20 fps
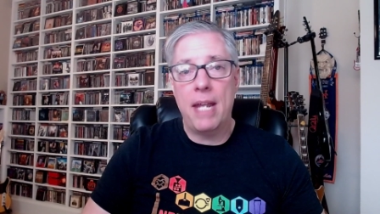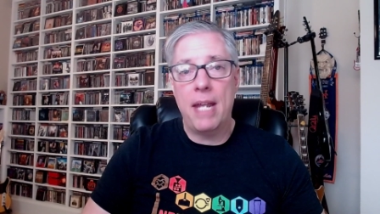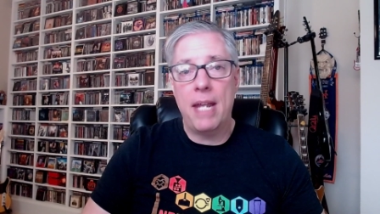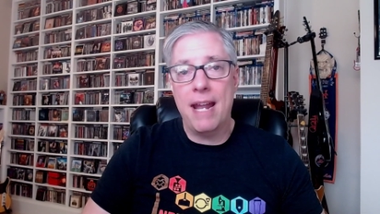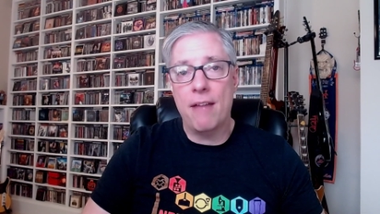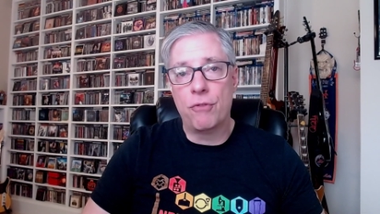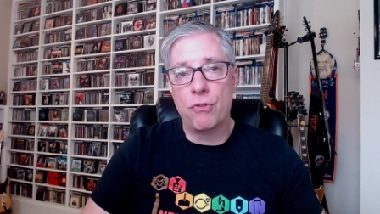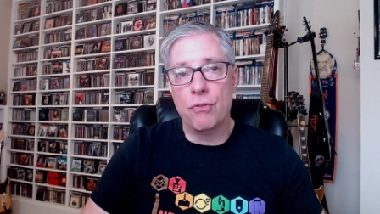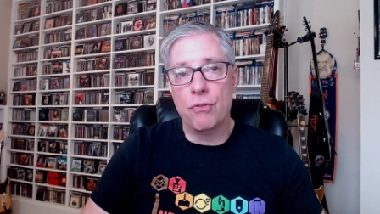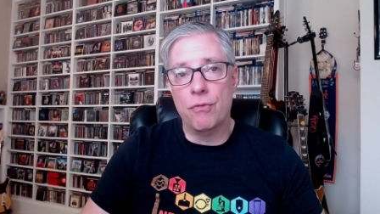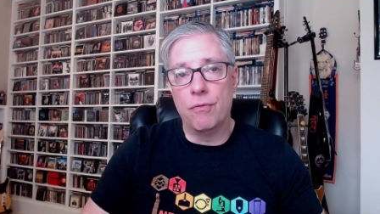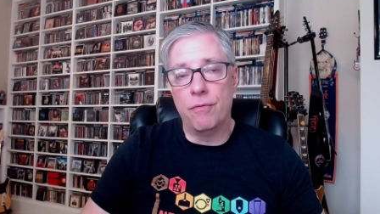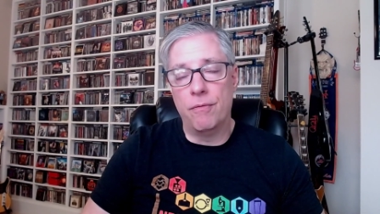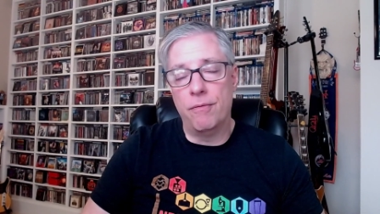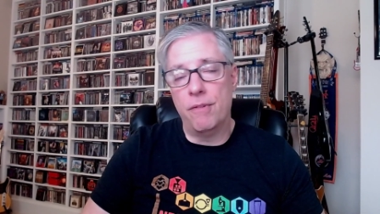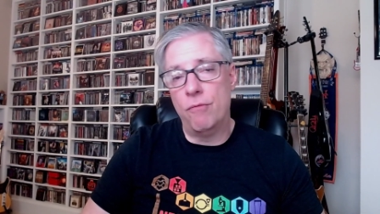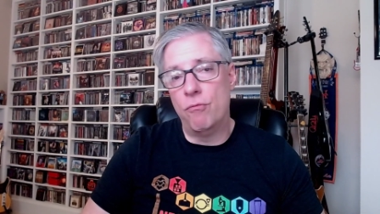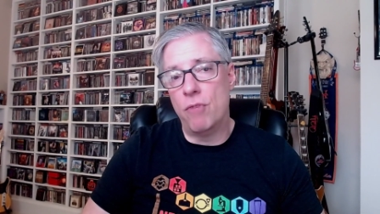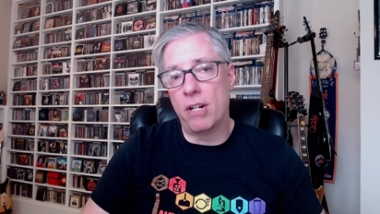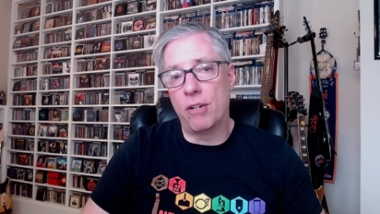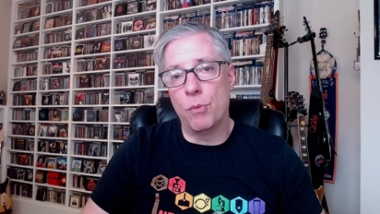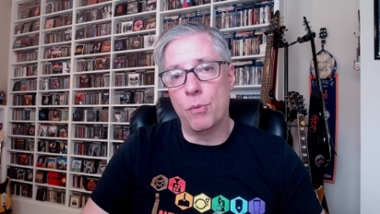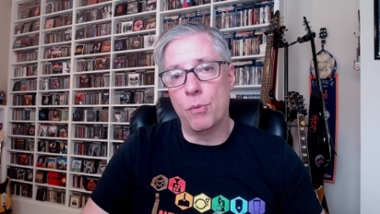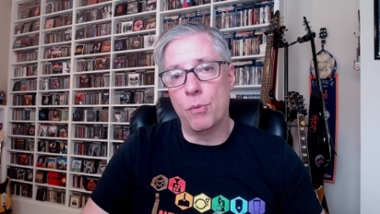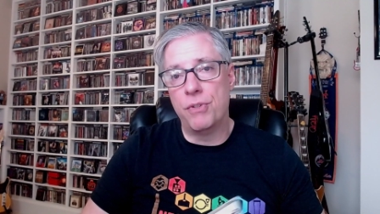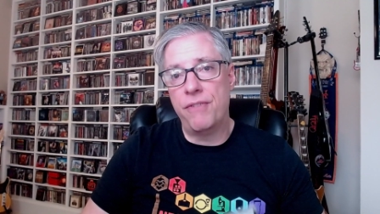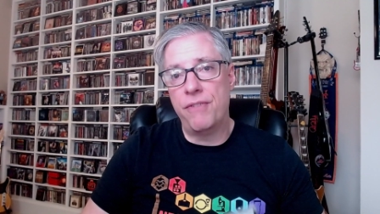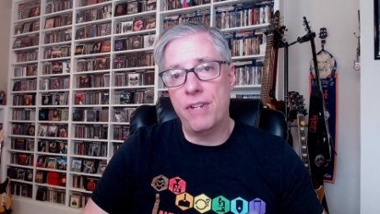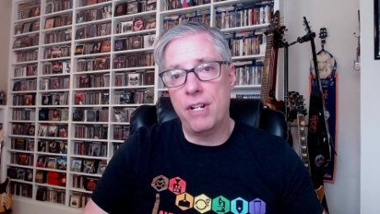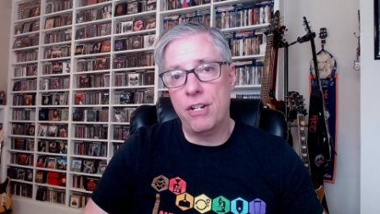after the record
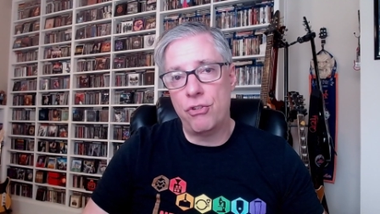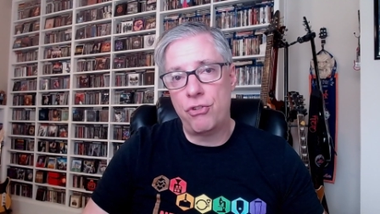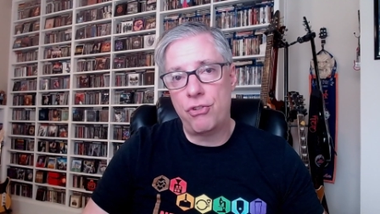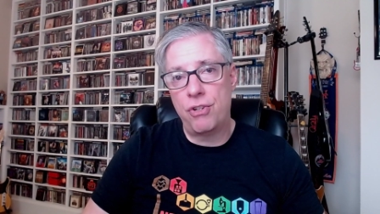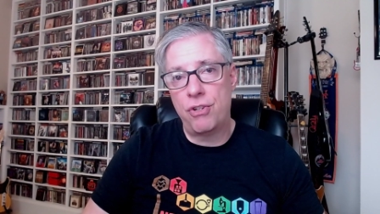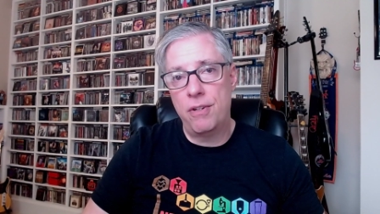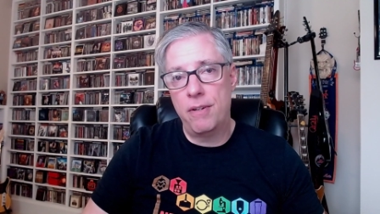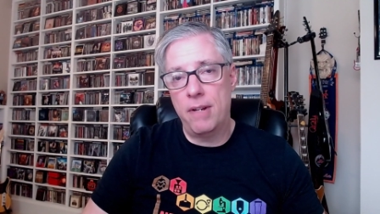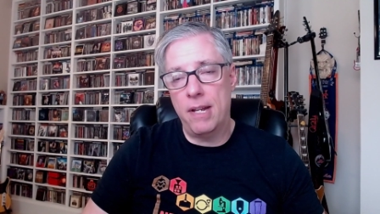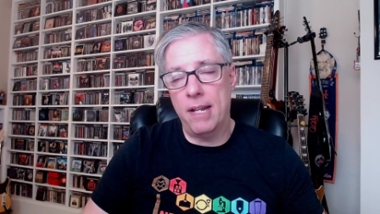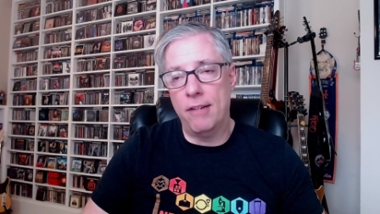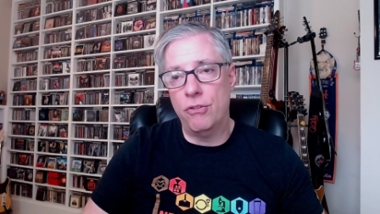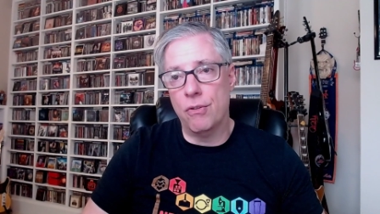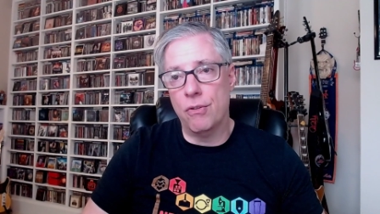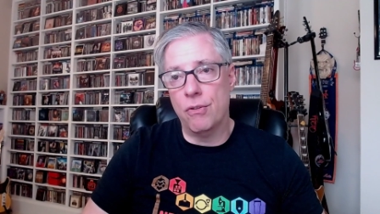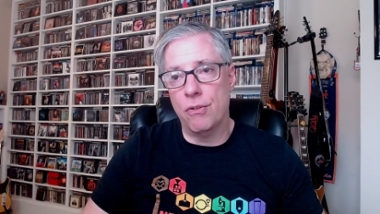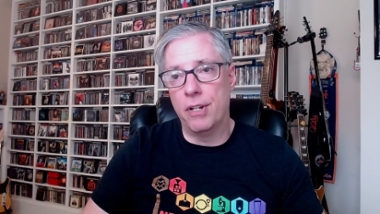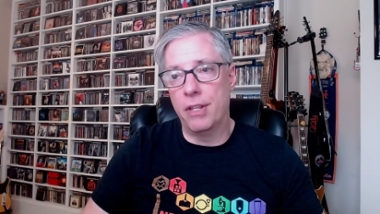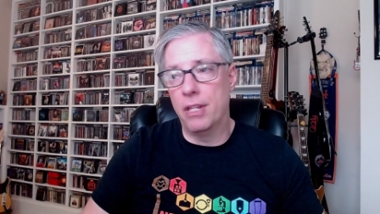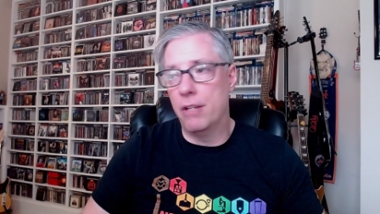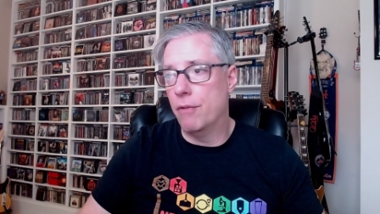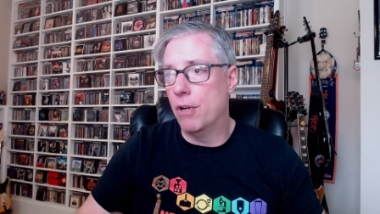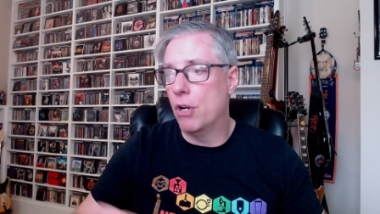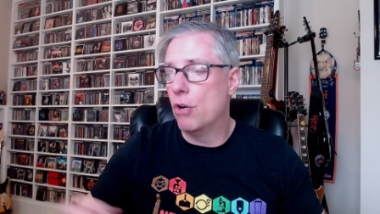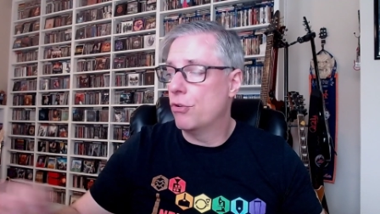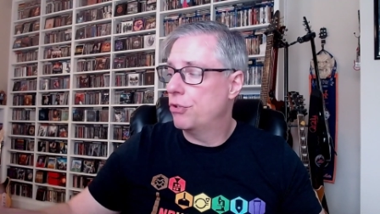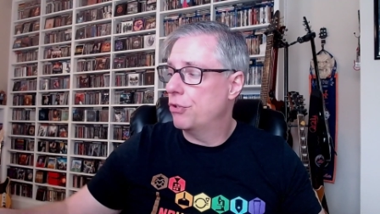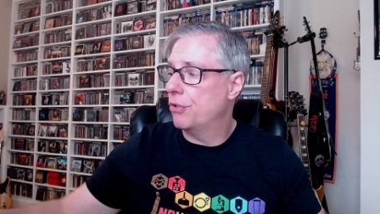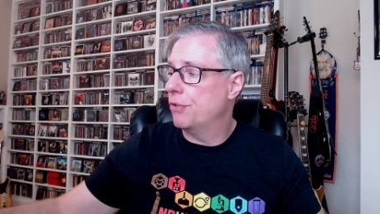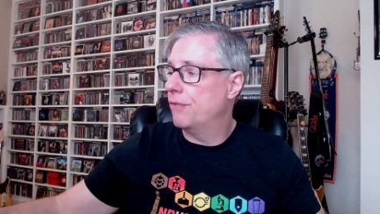was finished and during the
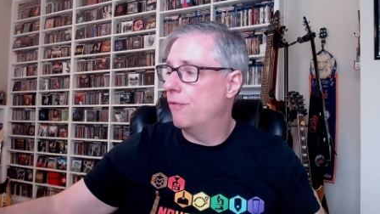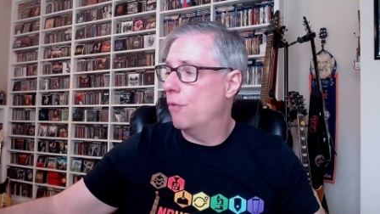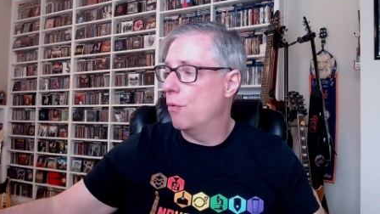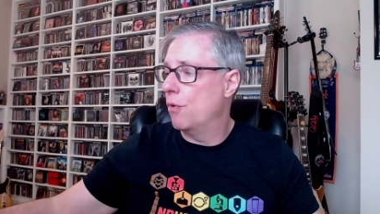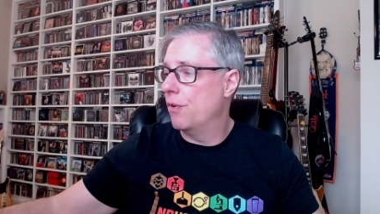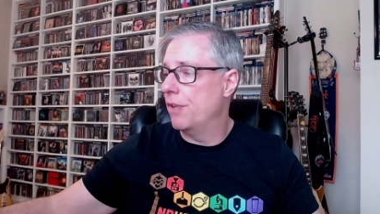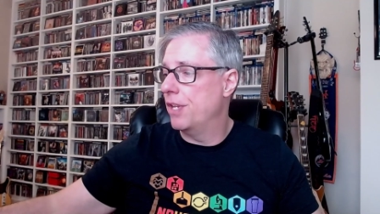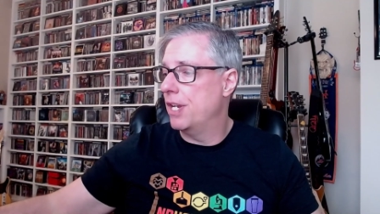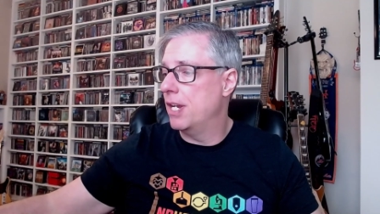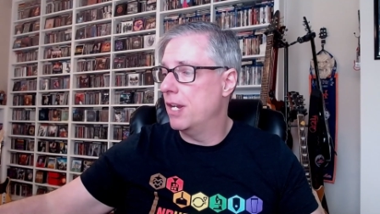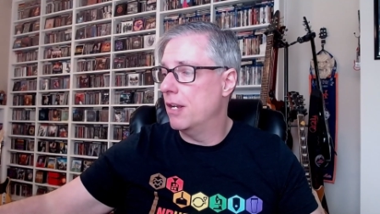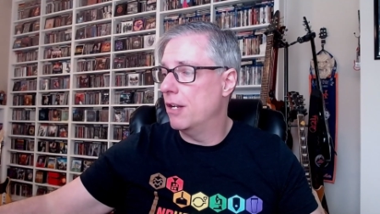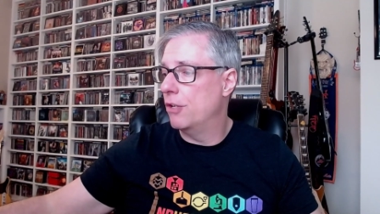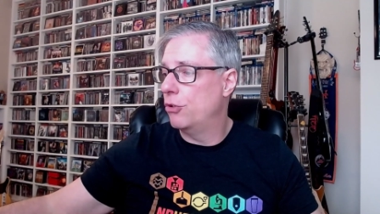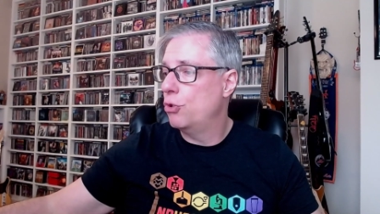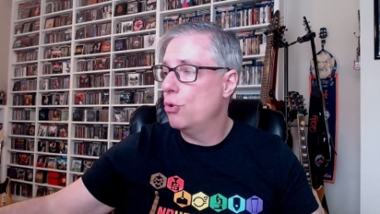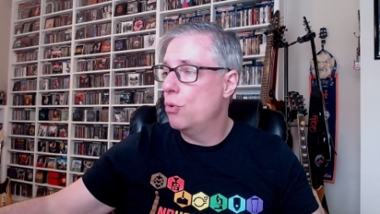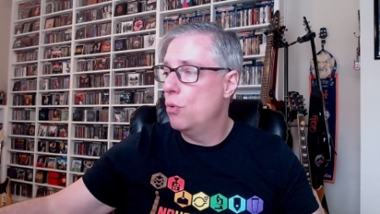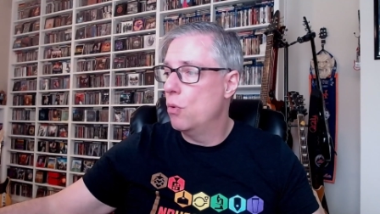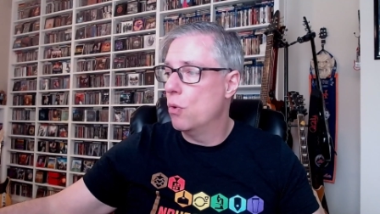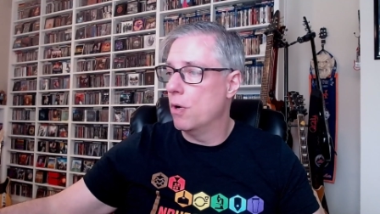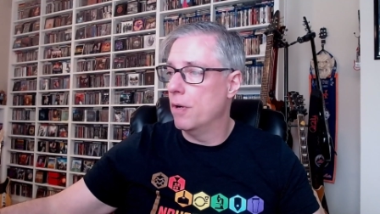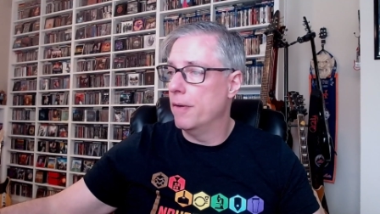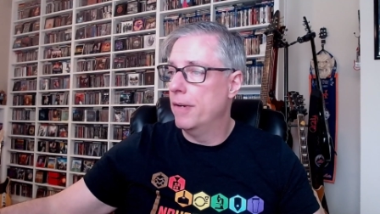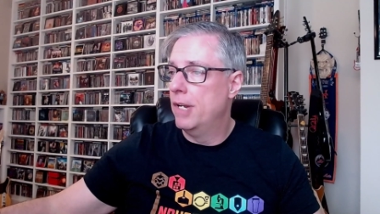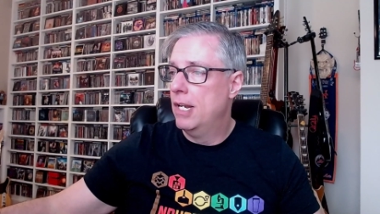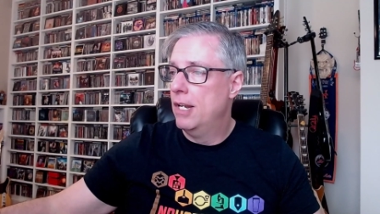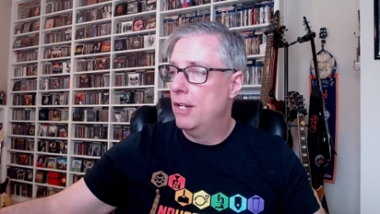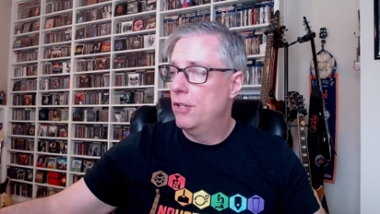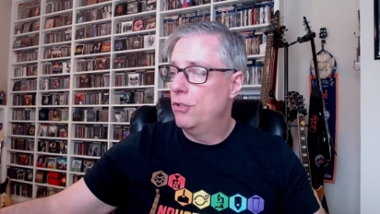rehearsals for the uh, tour
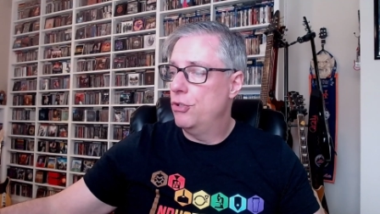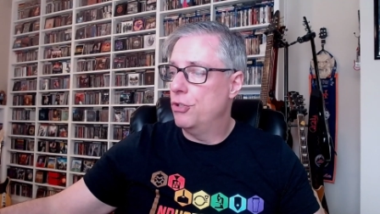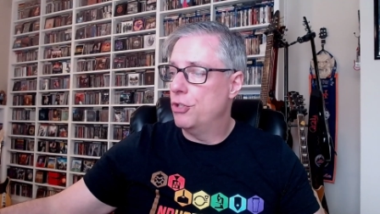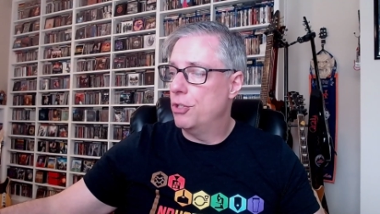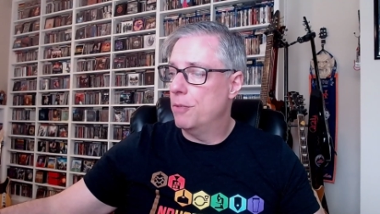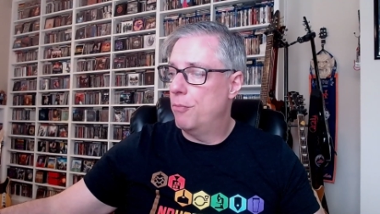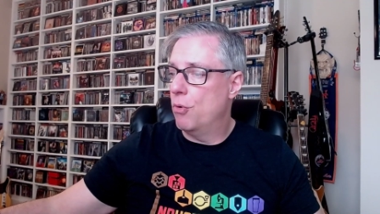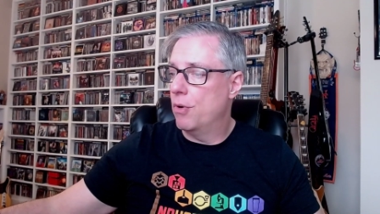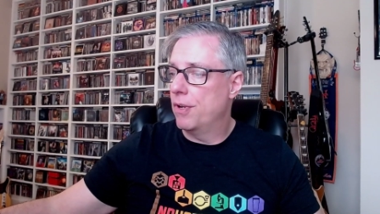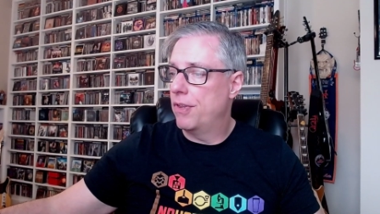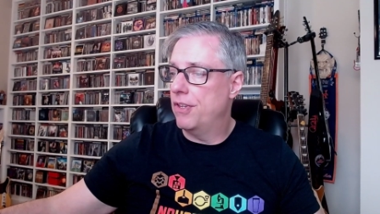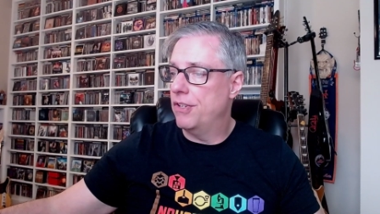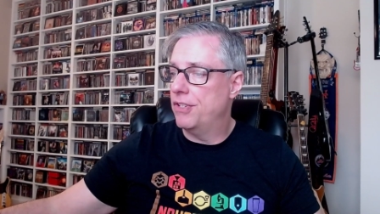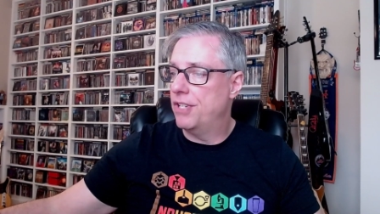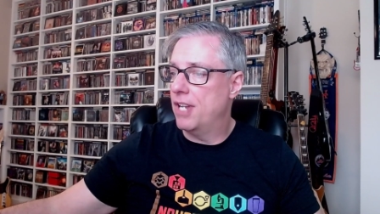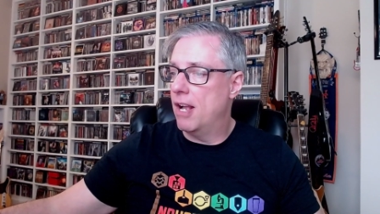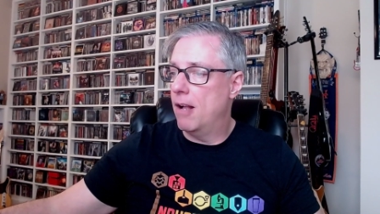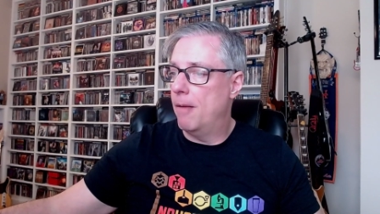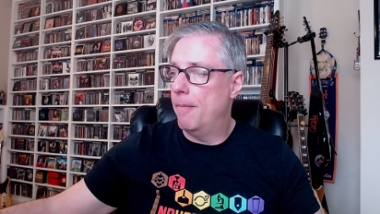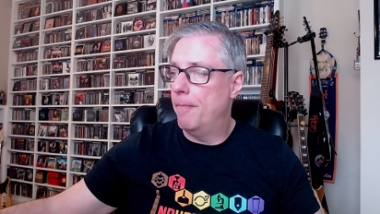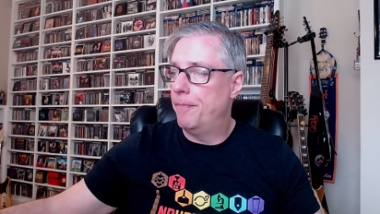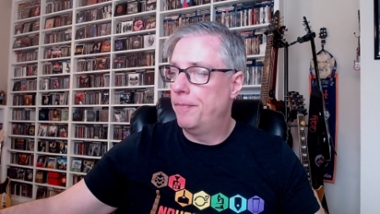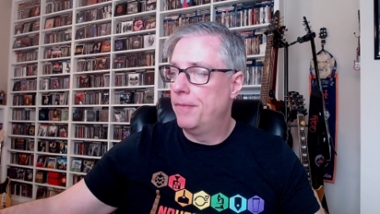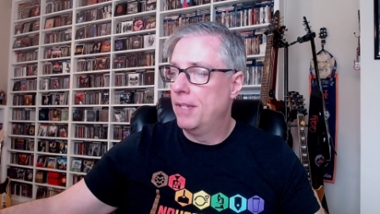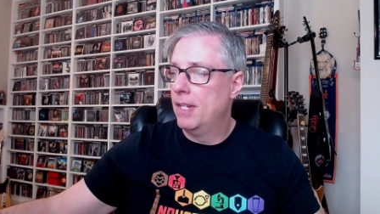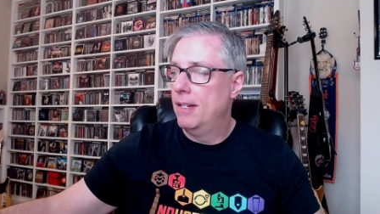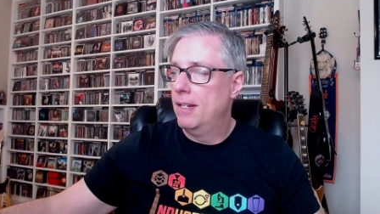to support this album